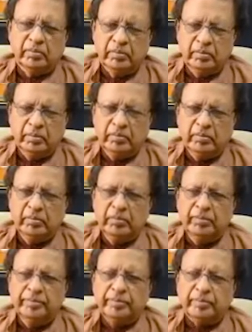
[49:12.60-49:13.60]

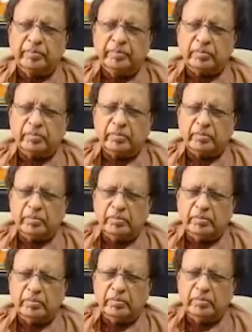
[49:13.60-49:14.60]

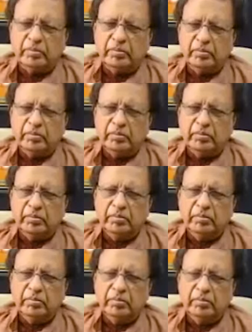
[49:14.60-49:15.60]

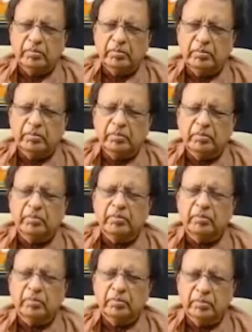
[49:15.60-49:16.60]

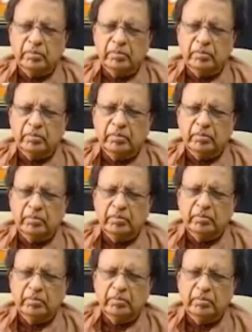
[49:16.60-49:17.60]

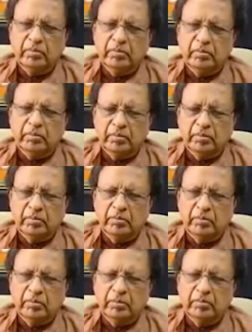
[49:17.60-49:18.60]

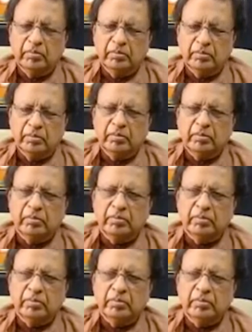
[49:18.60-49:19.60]

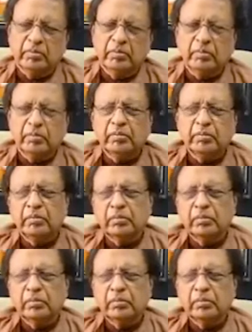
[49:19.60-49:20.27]
This person isn't speaking.